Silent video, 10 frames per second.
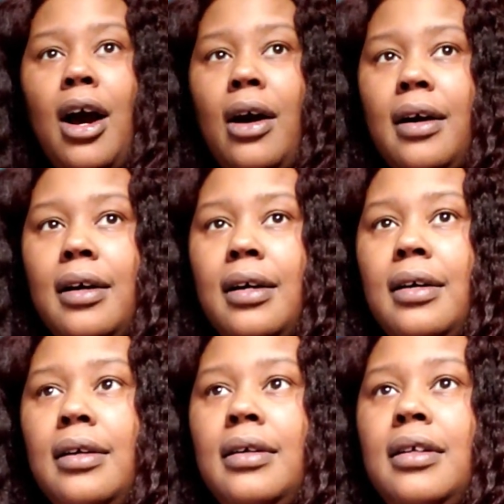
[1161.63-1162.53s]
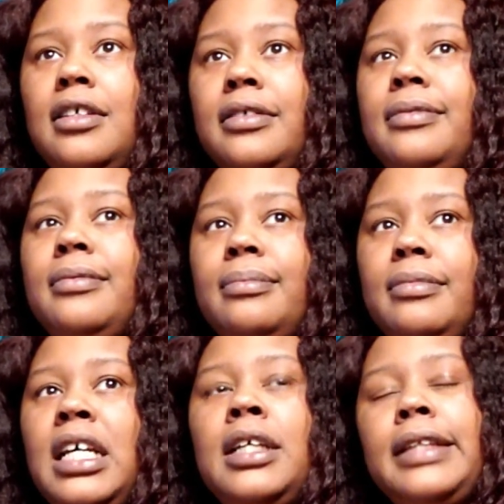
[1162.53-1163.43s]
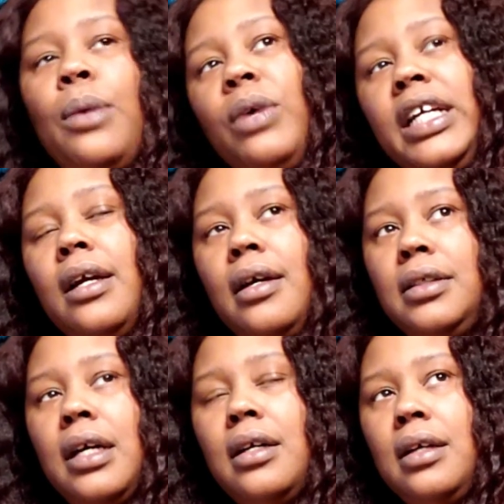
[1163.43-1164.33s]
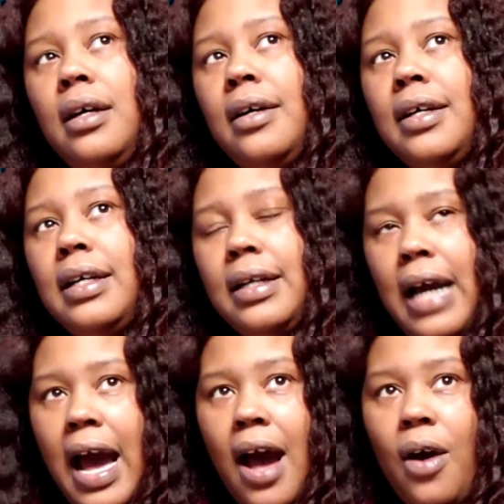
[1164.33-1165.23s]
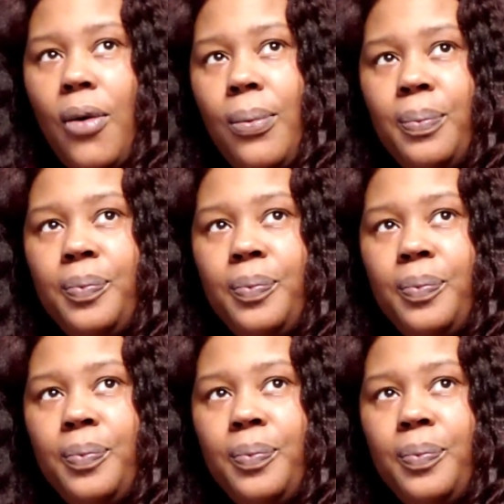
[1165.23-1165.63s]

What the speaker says: Uh, they wanted a cow